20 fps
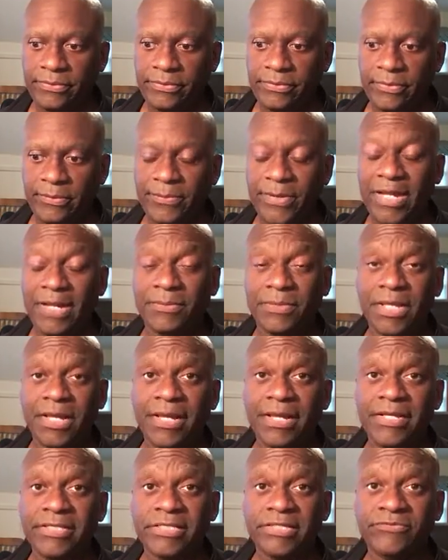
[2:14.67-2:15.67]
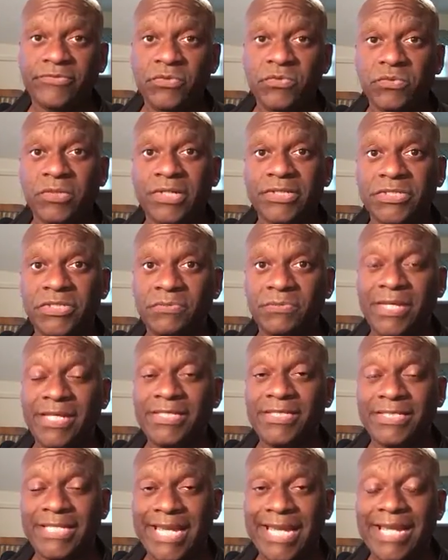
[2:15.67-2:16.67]
The bottom line is if you want to
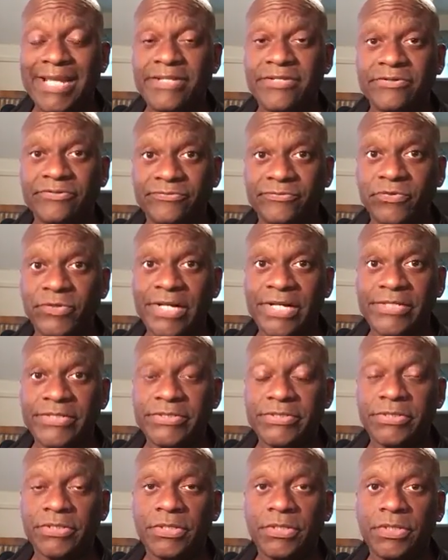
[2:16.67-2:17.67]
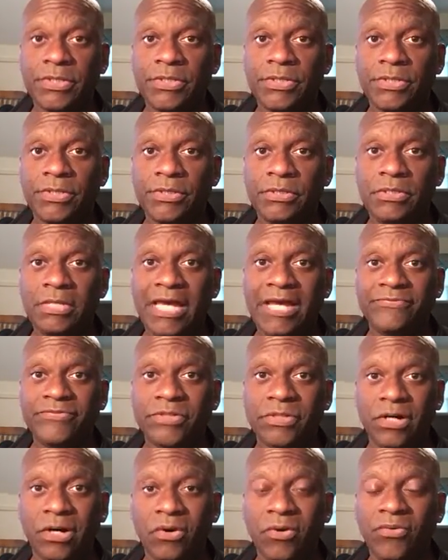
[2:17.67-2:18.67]
maintain your voice, you have
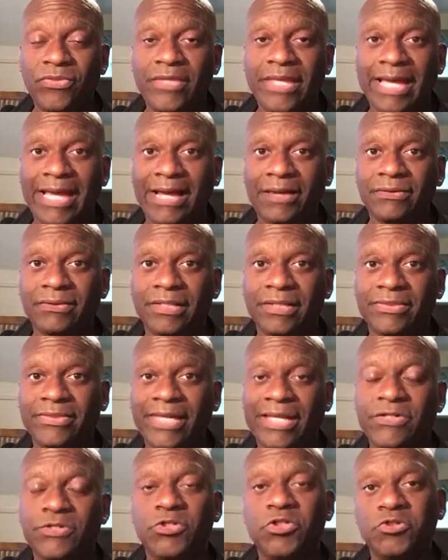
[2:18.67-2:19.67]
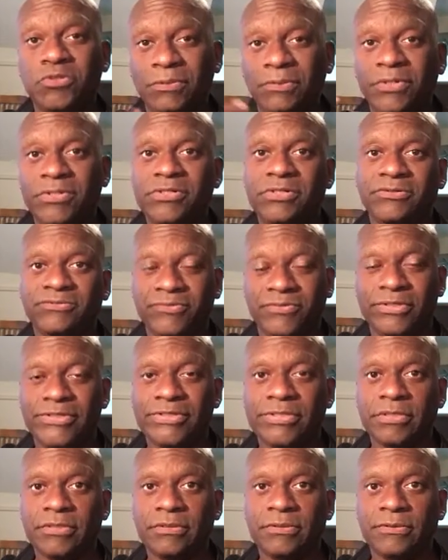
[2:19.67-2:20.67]
to own the outlet that distributes your
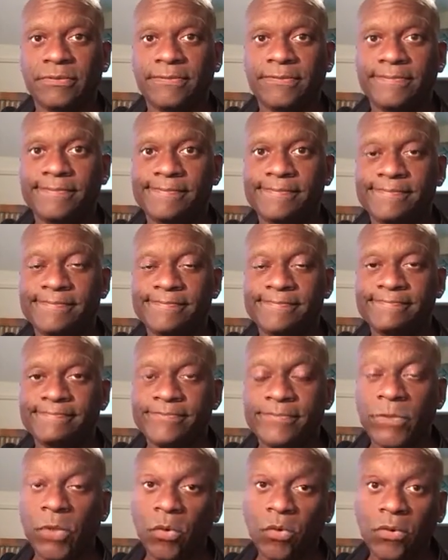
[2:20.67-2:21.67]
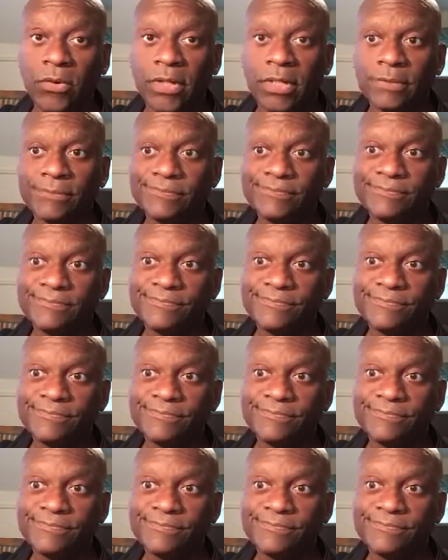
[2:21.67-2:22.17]
voice or